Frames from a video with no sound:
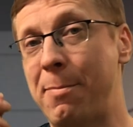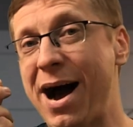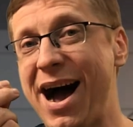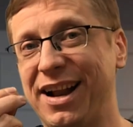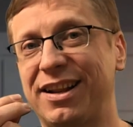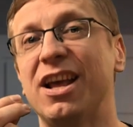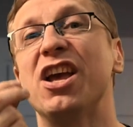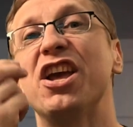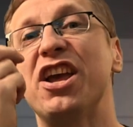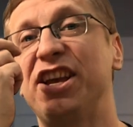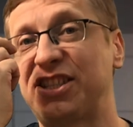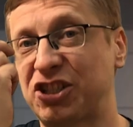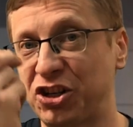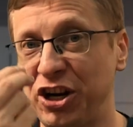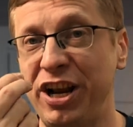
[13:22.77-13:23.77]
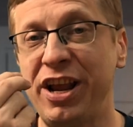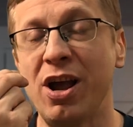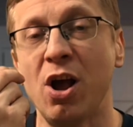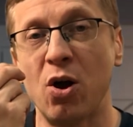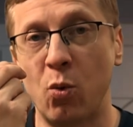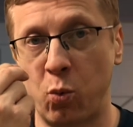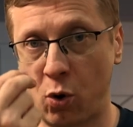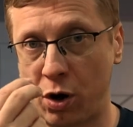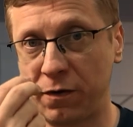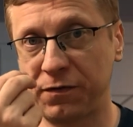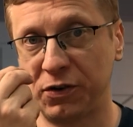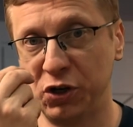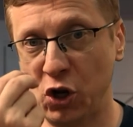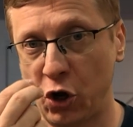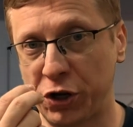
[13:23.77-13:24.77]
But it's really
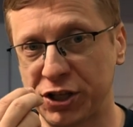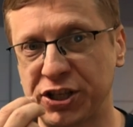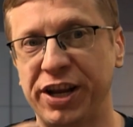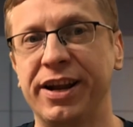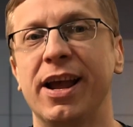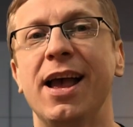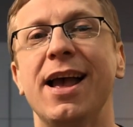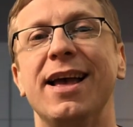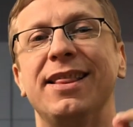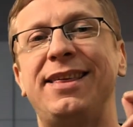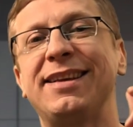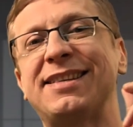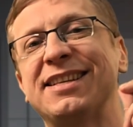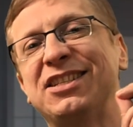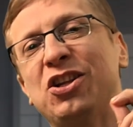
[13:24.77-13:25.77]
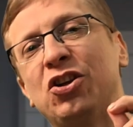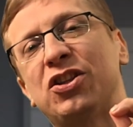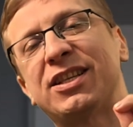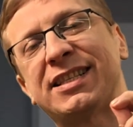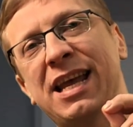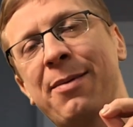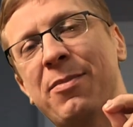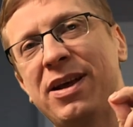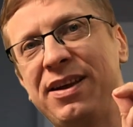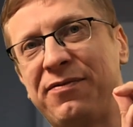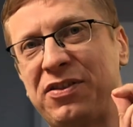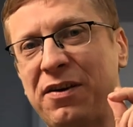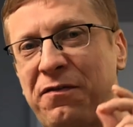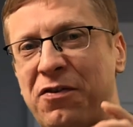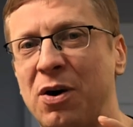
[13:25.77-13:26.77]
worth noticing. This is not the same
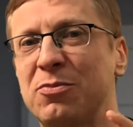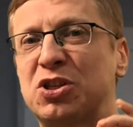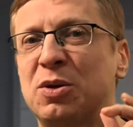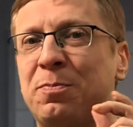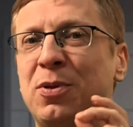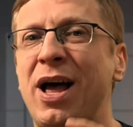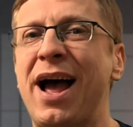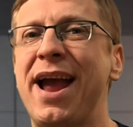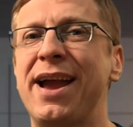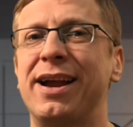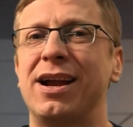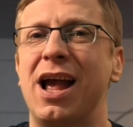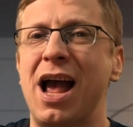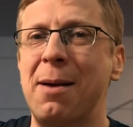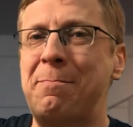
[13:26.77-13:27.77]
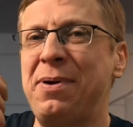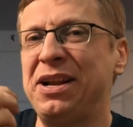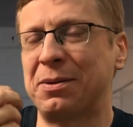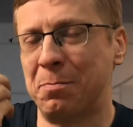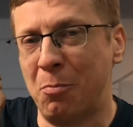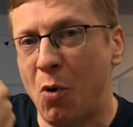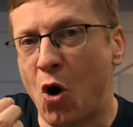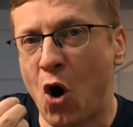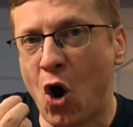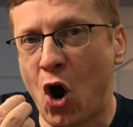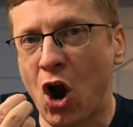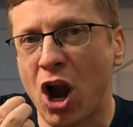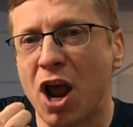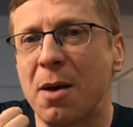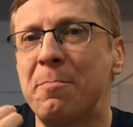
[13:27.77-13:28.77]
if the firm supplying a bit
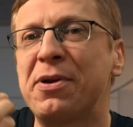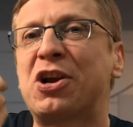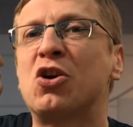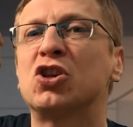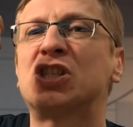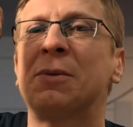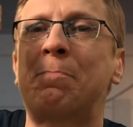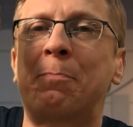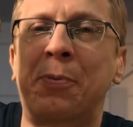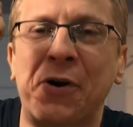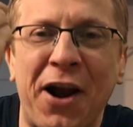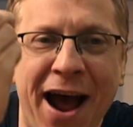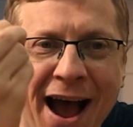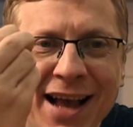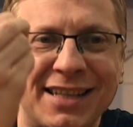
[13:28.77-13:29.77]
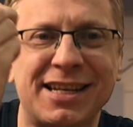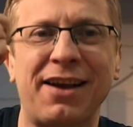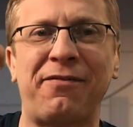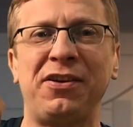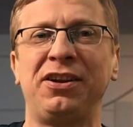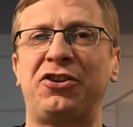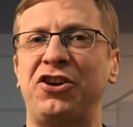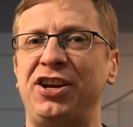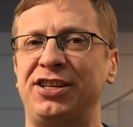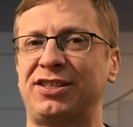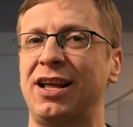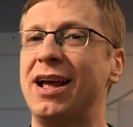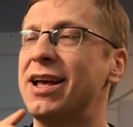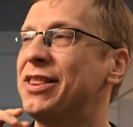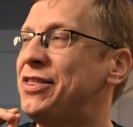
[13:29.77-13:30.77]
more because the price have
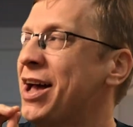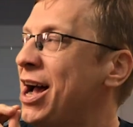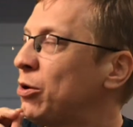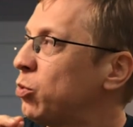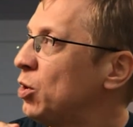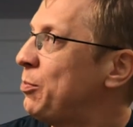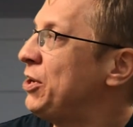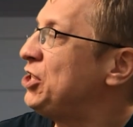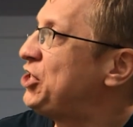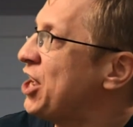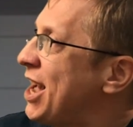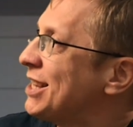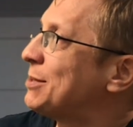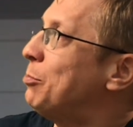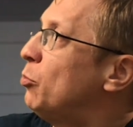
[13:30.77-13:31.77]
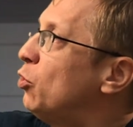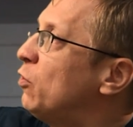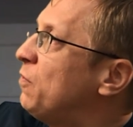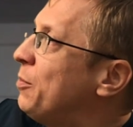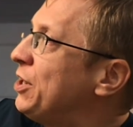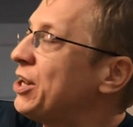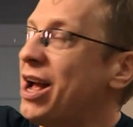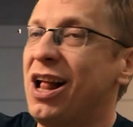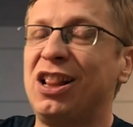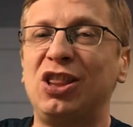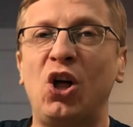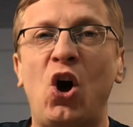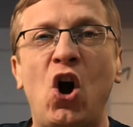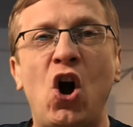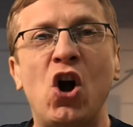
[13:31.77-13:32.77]
increased. That would be just movement
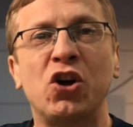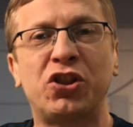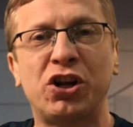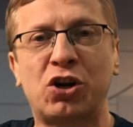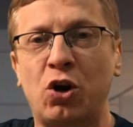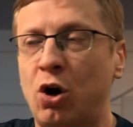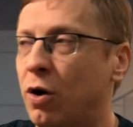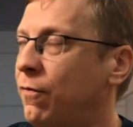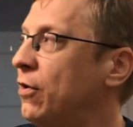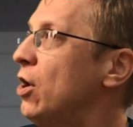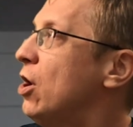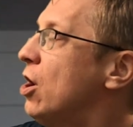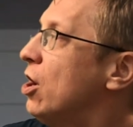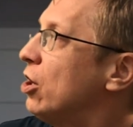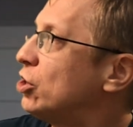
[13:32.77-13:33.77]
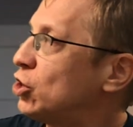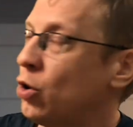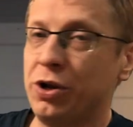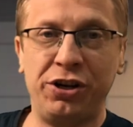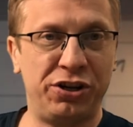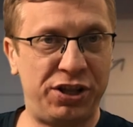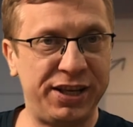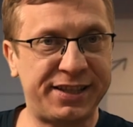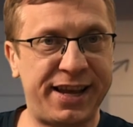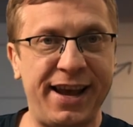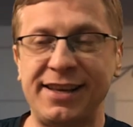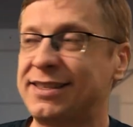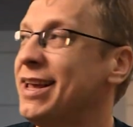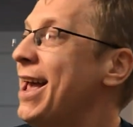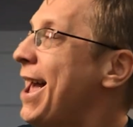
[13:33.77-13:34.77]
along the curve. So in this
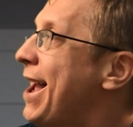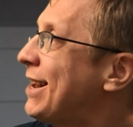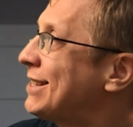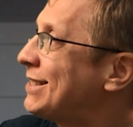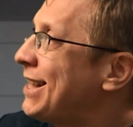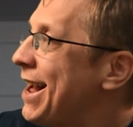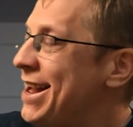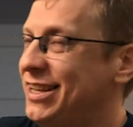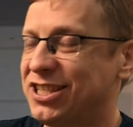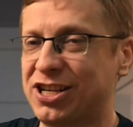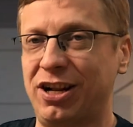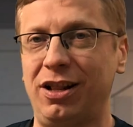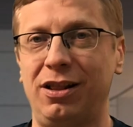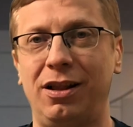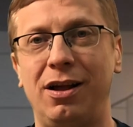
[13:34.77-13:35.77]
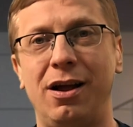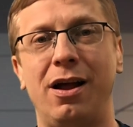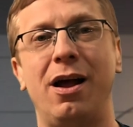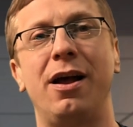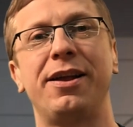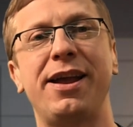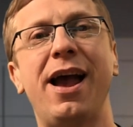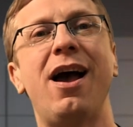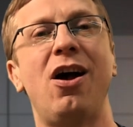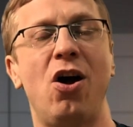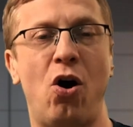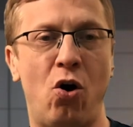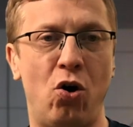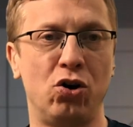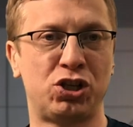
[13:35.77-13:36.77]
case, exponential, yeah,
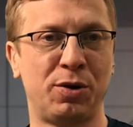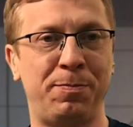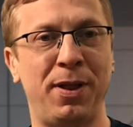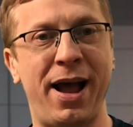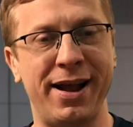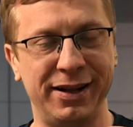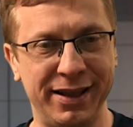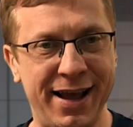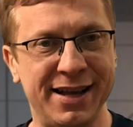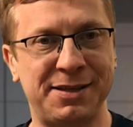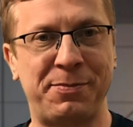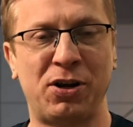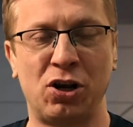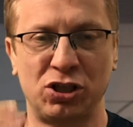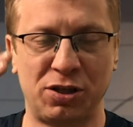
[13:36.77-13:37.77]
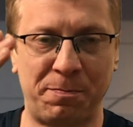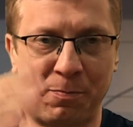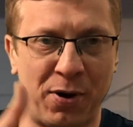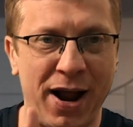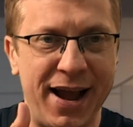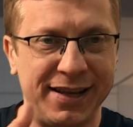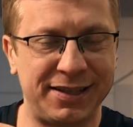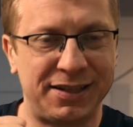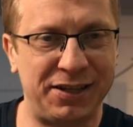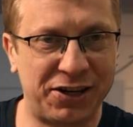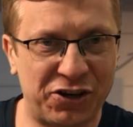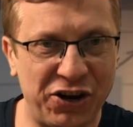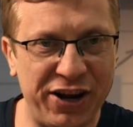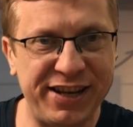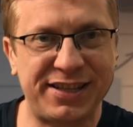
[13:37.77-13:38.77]
or supplying less because the price
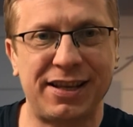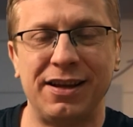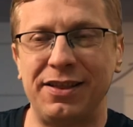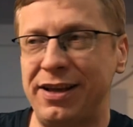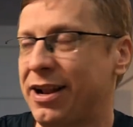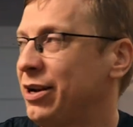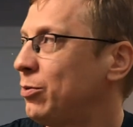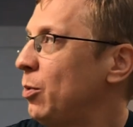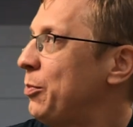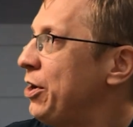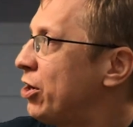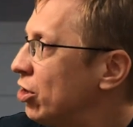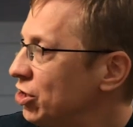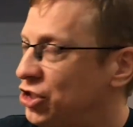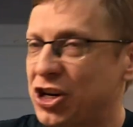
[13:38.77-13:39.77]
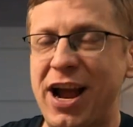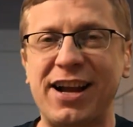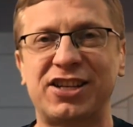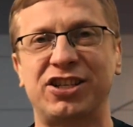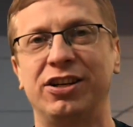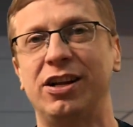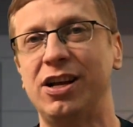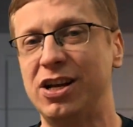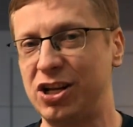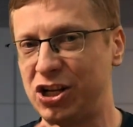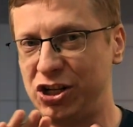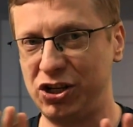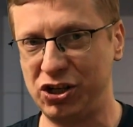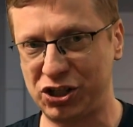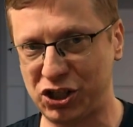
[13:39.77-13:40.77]
decreased, then it will be contraction.
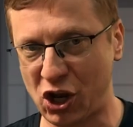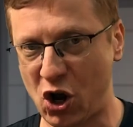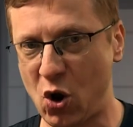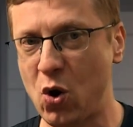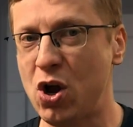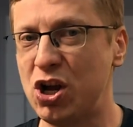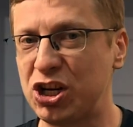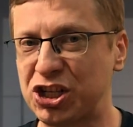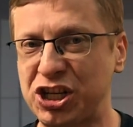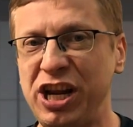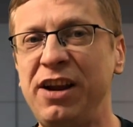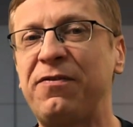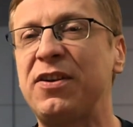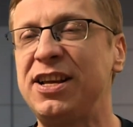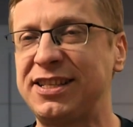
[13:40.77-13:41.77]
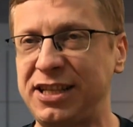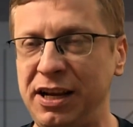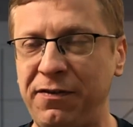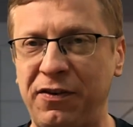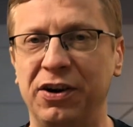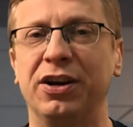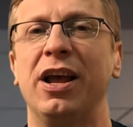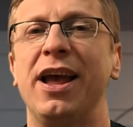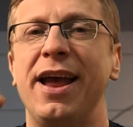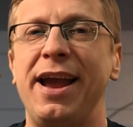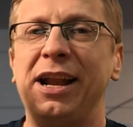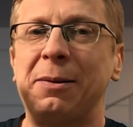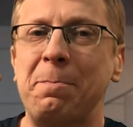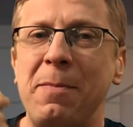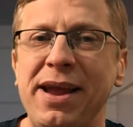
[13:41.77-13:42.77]
So shift is different.
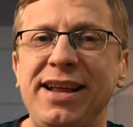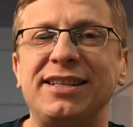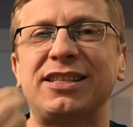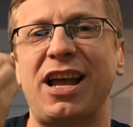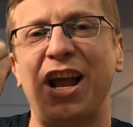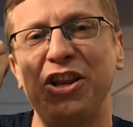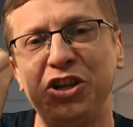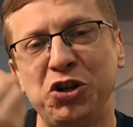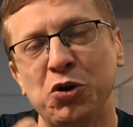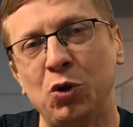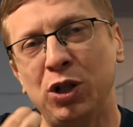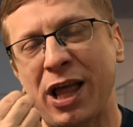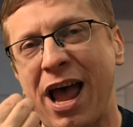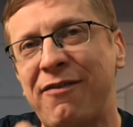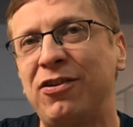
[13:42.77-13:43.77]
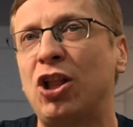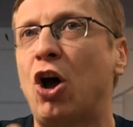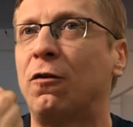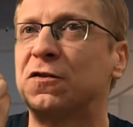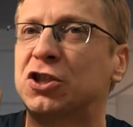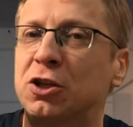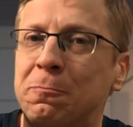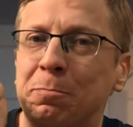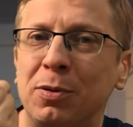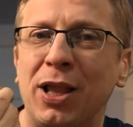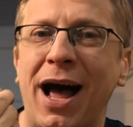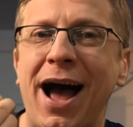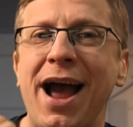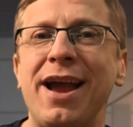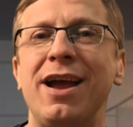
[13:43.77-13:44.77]
It means a new level of
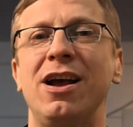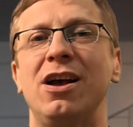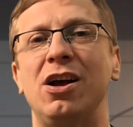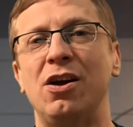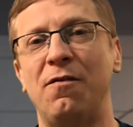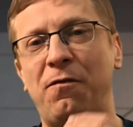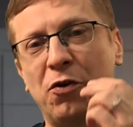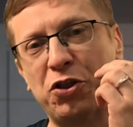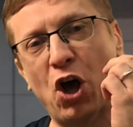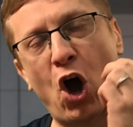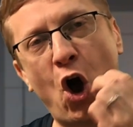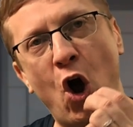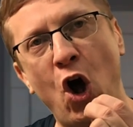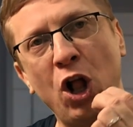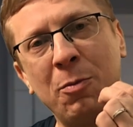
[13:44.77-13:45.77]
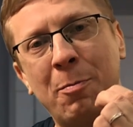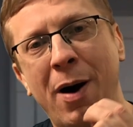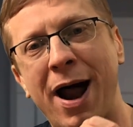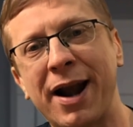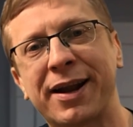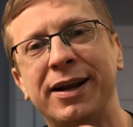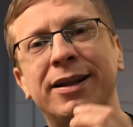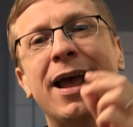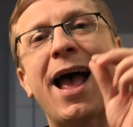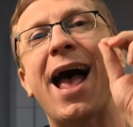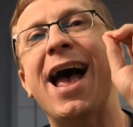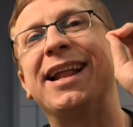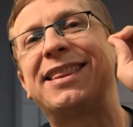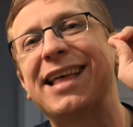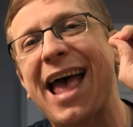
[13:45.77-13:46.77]
supply for the whole market
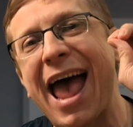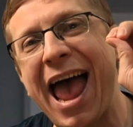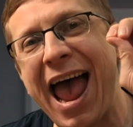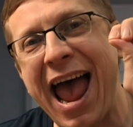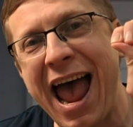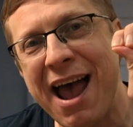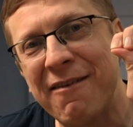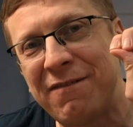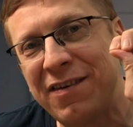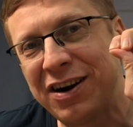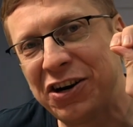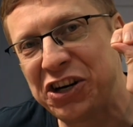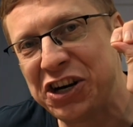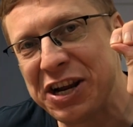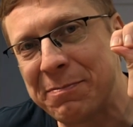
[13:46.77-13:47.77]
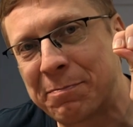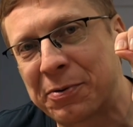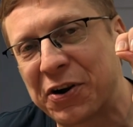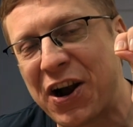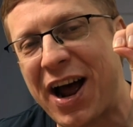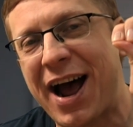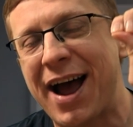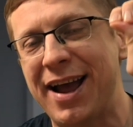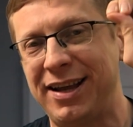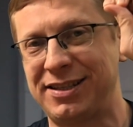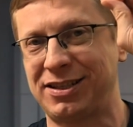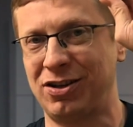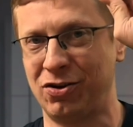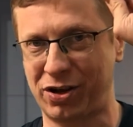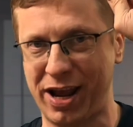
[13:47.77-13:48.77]
at every
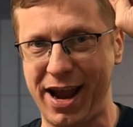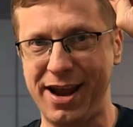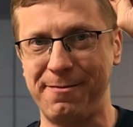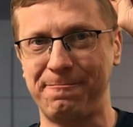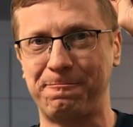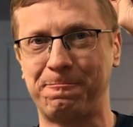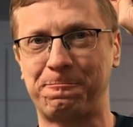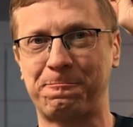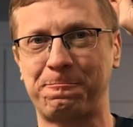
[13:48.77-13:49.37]
price, okay?